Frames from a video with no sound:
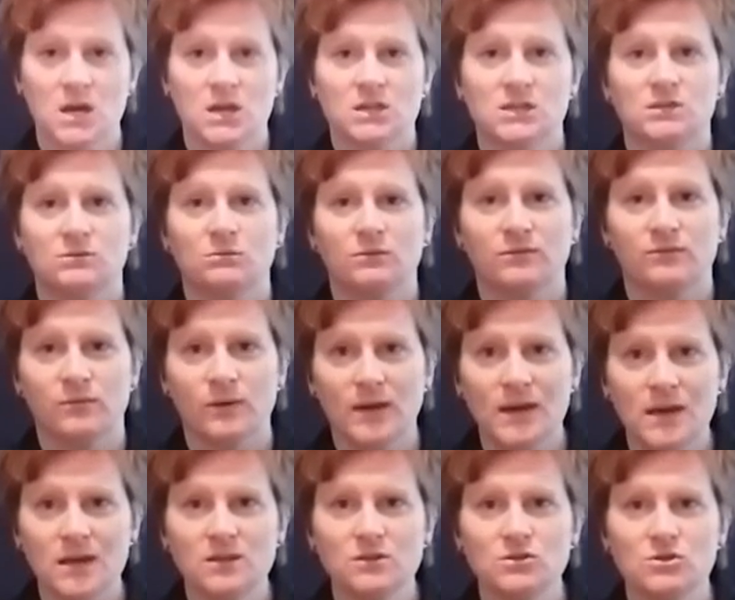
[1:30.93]
So if we
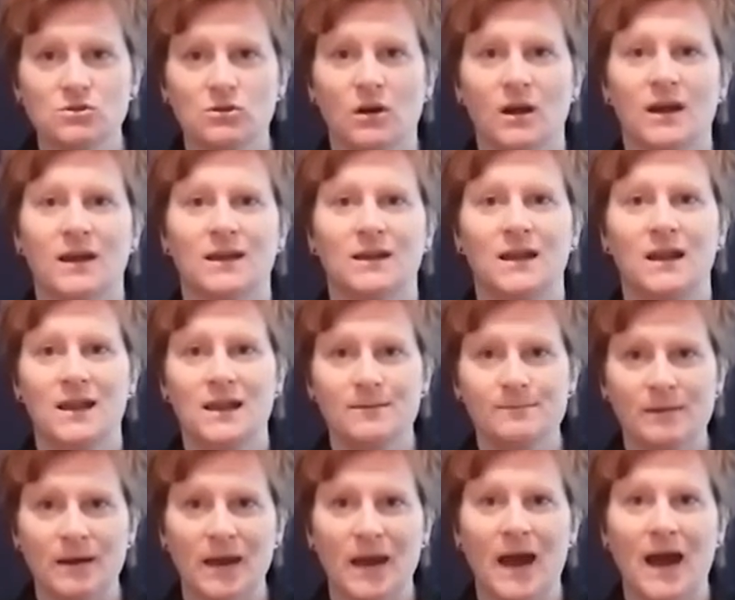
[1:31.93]
can try and
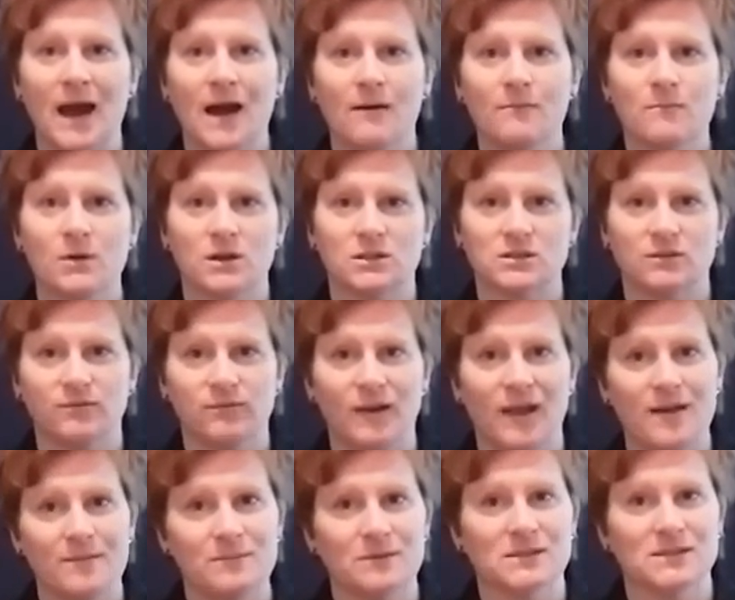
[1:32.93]
limit how much
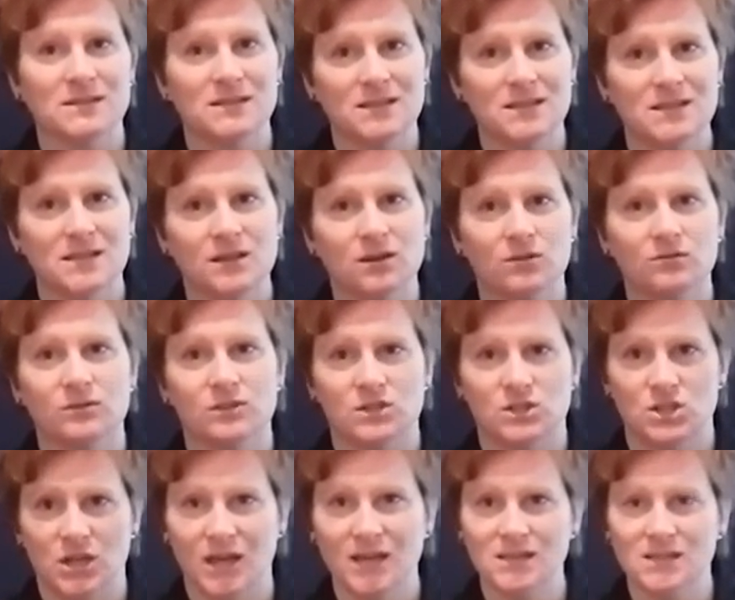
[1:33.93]
phlegm is sitting on the
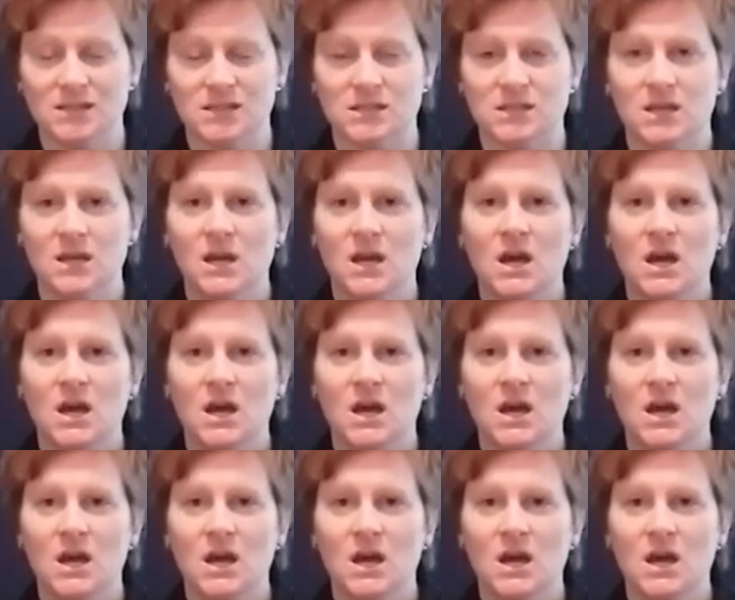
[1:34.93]
chest,